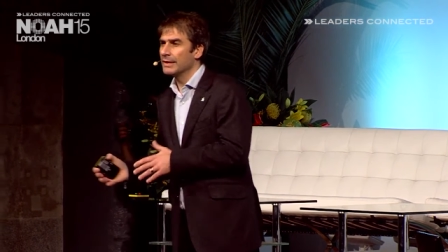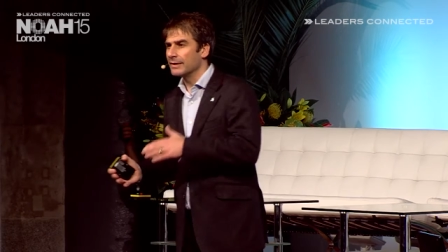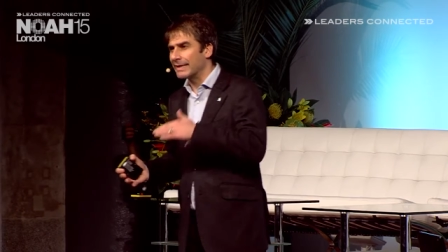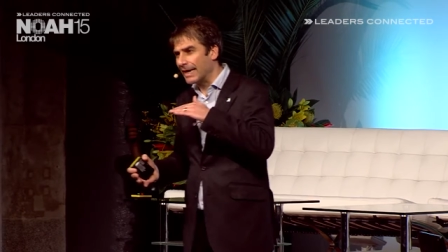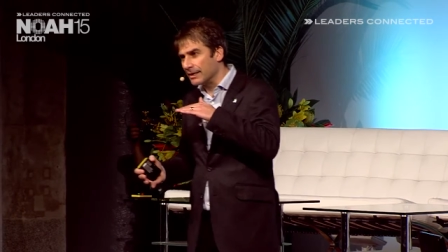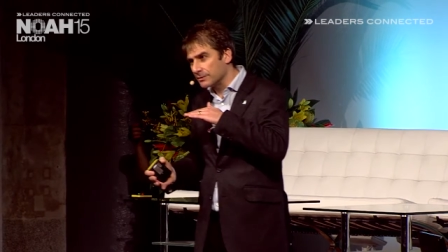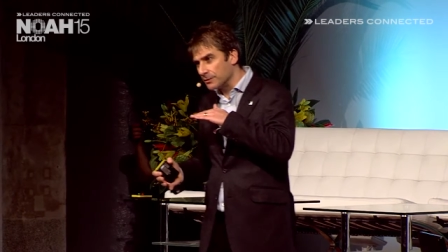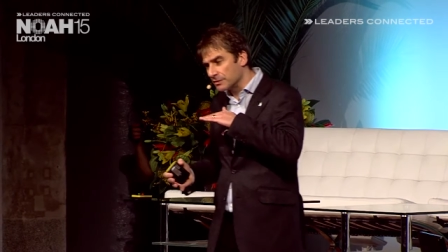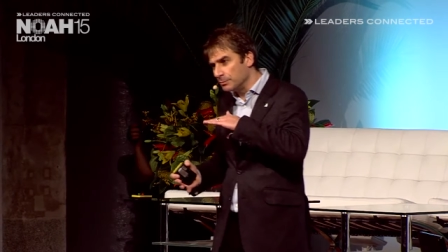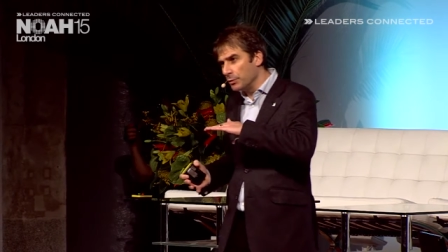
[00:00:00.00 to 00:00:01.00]
Again, so
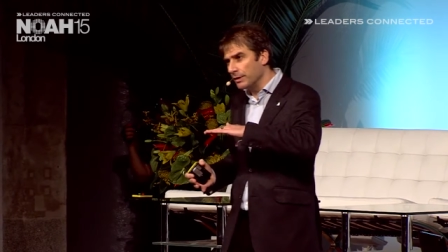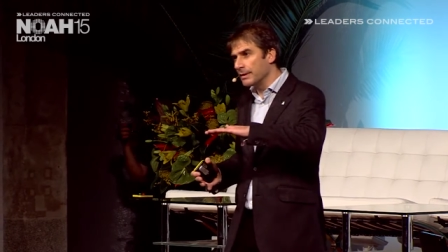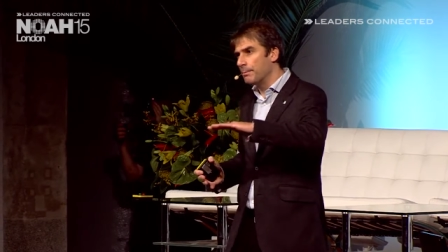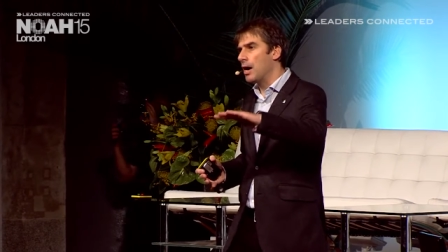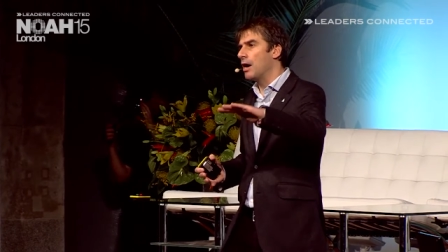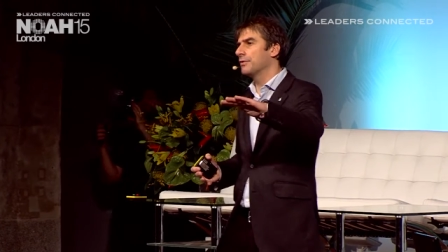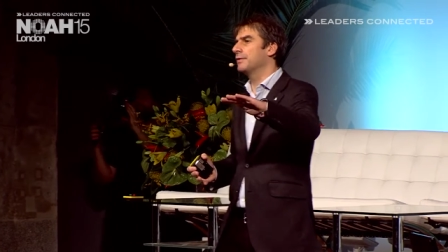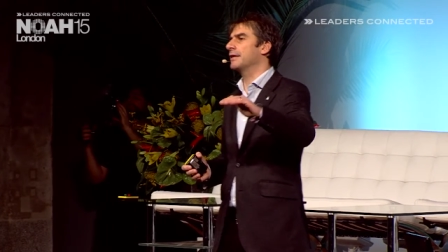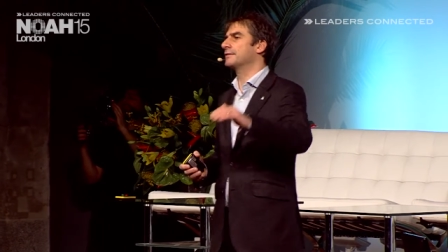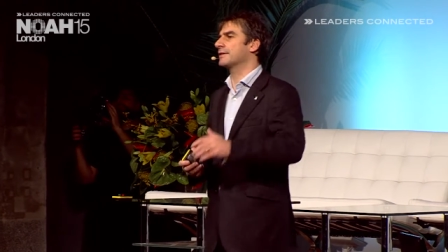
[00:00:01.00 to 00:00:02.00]
smoothing the path to
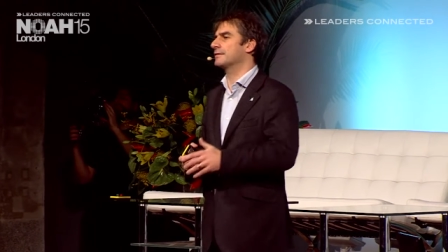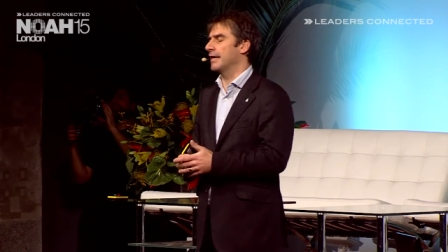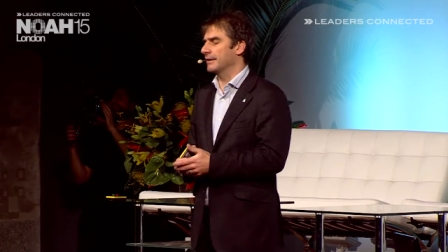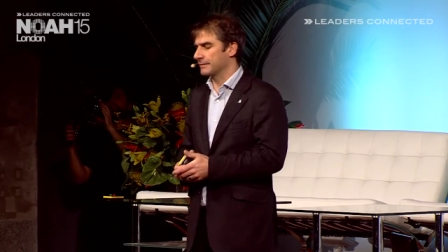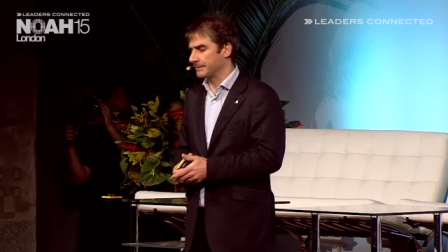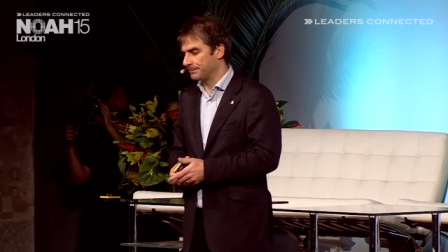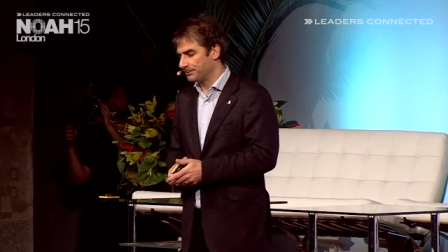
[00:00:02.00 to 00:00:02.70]
their success.